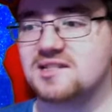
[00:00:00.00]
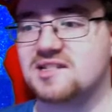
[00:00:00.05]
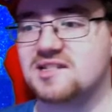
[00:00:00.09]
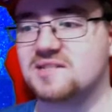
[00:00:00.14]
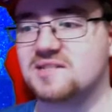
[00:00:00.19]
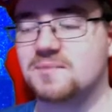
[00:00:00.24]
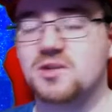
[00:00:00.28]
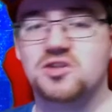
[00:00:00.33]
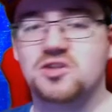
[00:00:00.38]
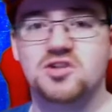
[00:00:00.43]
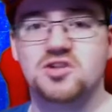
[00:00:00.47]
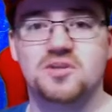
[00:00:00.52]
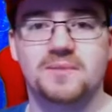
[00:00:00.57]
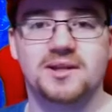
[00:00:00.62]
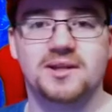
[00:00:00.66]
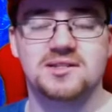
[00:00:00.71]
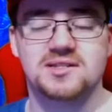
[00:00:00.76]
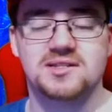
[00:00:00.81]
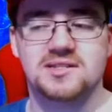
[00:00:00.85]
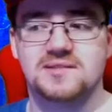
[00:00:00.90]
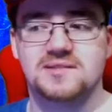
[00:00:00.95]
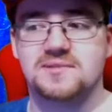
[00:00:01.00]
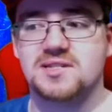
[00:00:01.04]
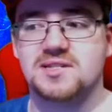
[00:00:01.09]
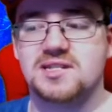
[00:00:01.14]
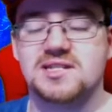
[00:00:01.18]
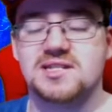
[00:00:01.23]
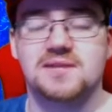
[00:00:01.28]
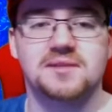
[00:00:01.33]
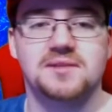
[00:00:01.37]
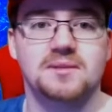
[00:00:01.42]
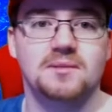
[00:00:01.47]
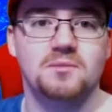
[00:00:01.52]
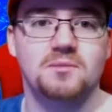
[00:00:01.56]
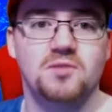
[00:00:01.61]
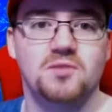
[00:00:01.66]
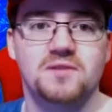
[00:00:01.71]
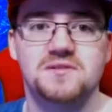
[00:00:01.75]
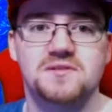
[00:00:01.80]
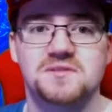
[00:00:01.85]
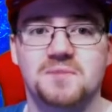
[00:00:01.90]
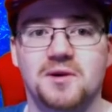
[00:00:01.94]
it's been two months since I've done my
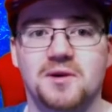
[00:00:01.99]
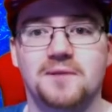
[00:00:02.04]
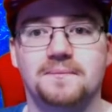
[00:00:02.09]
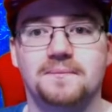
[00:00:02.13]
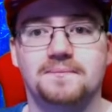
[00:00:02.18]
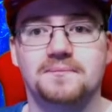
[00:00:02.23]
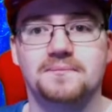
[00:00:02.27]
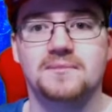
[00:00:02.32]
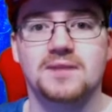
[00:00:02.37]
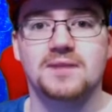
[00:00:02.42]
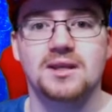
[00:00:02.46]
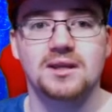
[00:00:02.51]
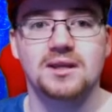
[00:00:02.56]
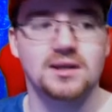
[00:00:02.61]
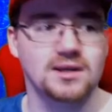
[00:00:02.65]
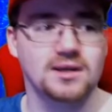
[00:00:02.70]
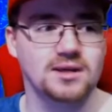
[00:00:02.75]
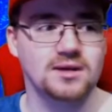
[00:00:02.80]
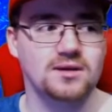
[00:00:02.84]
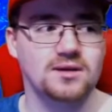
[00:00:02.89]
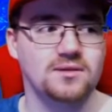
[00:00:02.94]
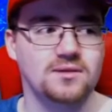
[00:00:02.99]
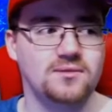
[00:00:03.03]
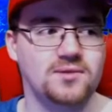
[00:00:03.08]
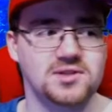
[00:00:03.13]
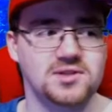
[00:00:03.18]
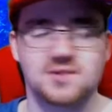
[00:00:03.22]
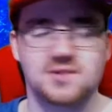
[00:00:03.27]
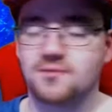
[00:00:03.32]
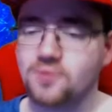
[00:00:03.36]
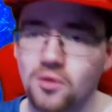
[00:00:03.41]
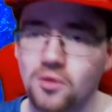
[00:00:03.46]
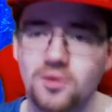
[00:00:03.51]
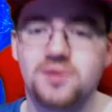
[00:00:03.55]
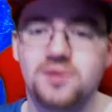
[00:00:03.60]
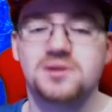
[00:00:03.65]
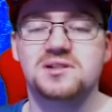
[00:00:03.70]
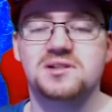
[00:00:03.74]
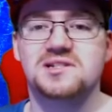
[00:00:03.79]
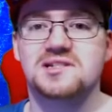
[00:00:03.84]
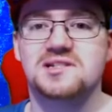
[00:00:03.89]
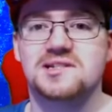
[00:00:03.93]
previous part. Which, of
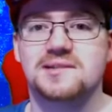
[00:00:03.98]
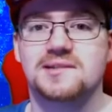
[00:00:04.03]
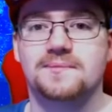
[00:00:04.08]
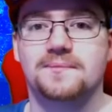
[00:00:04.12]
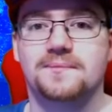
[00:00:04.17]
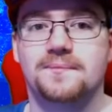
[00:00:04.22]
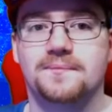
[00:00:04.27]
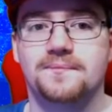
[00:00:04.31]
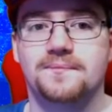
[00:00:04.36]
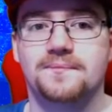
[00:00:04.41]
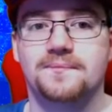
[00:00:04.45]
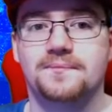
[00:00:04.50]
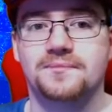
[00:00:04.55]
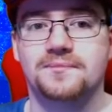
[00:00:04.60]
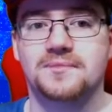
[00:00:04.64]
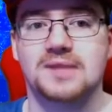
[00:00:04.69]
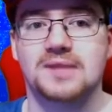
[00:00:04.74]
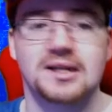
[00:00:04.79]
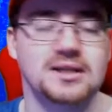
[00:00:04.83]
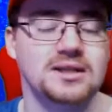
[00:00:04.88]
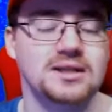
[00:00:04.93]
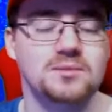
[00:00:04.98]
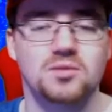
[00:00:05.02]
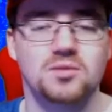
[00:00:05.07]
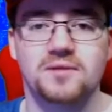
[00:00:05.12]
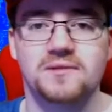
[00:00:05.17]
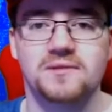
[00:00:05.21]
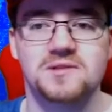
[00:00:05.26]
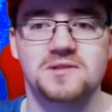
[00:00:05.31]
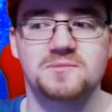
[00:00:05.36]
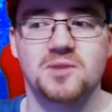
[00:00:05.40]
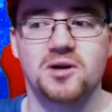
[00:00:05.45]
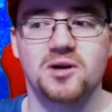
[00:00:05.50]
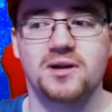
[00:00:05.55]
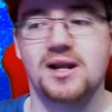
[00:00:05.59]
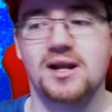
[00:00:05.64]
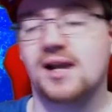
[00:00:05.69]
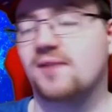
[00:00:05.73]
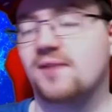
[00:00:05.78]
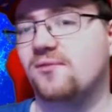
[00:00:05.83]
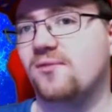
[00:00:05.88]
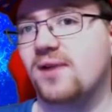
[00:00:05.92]
course, in the previous part,
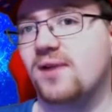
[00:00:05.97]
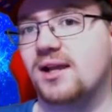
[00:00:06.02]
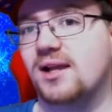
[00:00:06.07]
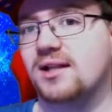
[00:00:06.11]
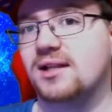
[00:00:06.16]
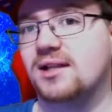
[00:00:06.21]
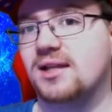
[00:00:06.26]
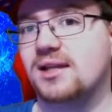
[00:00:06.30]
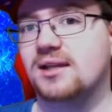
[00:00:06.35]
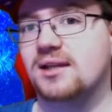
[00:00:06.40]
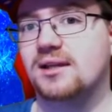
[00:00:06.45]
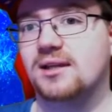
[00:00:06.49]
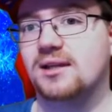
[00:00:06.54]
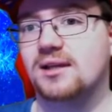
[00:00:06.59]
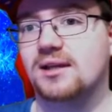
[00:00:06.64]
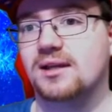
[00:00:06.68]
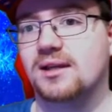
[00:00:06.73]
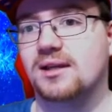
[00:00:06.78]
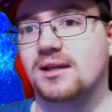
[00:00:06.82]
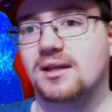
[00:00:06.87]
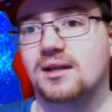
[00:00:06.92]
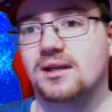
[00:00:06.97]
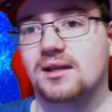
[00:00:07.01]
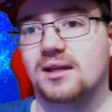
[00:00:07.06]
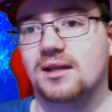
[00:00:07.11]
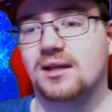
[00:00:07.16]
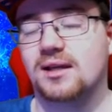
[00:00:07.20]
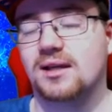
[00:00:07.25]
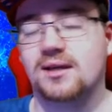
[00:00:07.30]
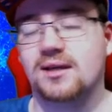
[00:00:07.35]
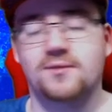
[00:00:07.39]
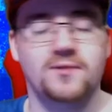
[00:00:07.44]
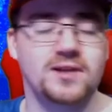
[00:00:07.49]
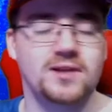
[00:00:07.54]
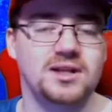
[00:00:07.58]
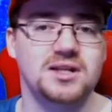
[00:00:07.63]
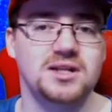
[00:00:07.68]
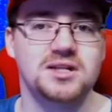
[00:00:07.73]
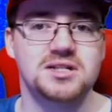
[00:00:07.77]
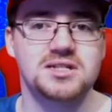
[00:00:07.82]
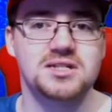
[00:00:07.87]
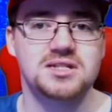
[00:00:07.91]
I finally uh,
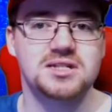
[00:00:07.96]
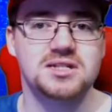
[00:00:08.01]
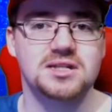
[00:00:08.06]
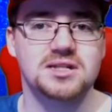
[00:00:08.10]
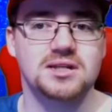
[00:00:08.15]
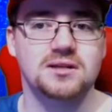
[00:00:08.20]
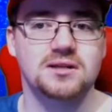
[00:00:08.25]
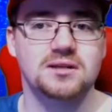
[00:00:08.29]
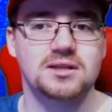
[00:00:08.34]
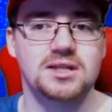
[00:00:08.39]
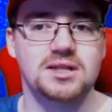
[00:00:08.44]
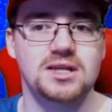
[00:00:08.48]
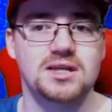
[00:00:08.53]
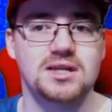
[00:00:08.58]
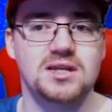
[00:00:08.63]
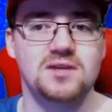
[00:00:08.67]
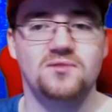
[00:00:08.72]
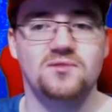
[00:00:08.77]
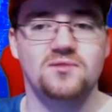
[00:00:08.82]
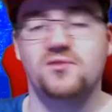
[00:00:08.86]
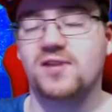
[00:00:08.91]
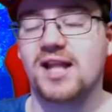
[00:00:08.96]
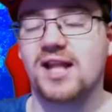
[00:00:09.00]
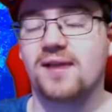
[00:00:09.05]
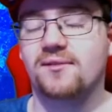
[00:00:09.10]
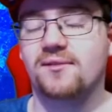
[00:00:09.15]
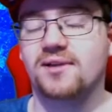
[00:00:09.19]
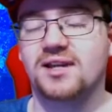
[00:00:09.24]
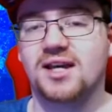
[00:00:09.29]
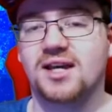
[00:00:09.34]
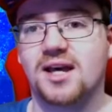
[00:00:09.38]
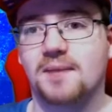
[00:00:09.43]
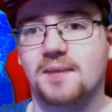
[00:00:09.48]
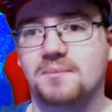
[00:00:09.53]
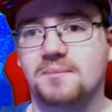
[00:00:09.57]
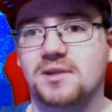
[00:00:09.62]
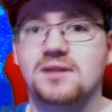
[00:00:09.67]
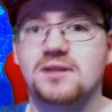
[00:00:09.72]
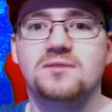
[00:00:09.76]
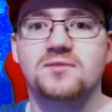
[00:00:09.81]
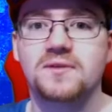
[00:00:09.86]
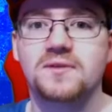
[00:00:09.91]
finished the flower cup
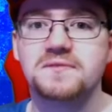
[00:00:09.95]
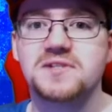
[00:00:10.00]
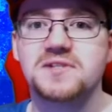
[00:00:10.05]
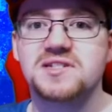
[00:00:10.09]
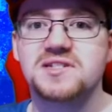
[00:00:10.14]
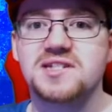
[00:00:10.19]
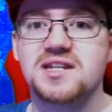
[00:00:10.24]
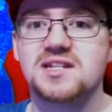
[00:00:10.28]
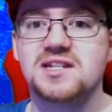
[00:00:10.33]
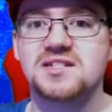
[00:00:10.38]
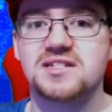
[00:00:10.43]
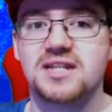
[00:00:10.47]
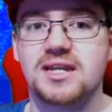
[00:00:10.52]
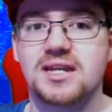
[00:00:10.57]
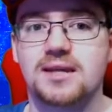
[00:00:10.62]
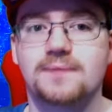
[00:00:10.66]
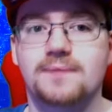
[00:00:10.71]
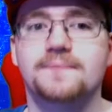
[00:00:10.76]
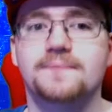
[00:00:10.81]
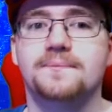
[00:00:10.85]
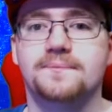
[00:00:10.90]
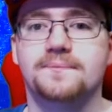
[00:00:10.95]
in 50cc.